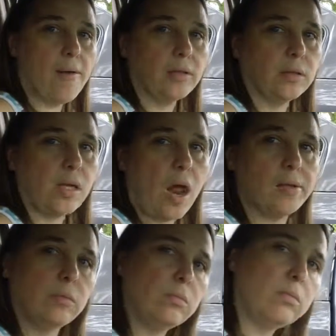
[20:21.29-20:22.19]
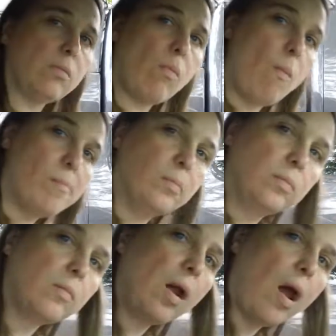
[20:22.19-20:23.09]
Gum creates suction when
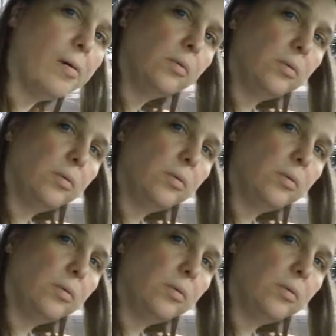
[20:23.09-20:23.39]
you chew.